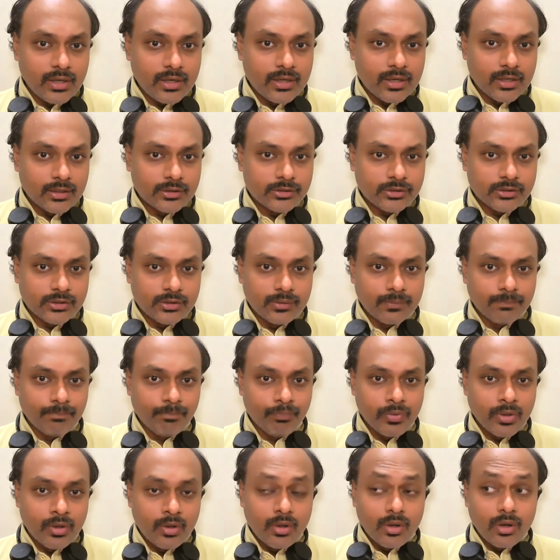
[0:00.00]
induction,
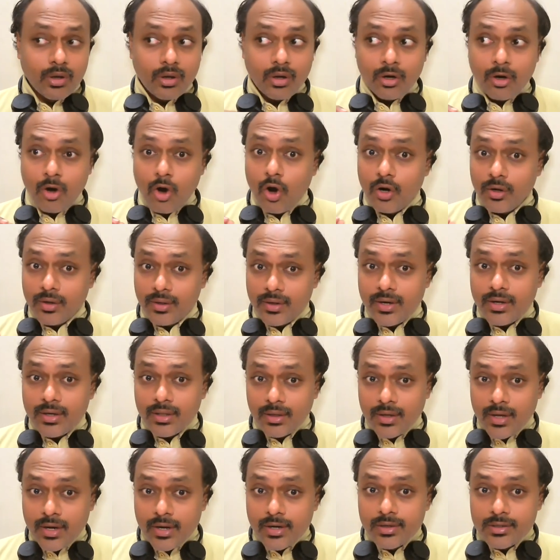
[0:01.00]

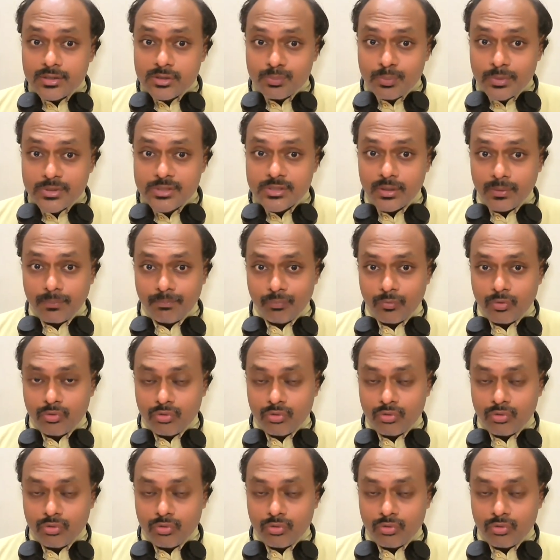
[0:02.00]
alternating current is missing.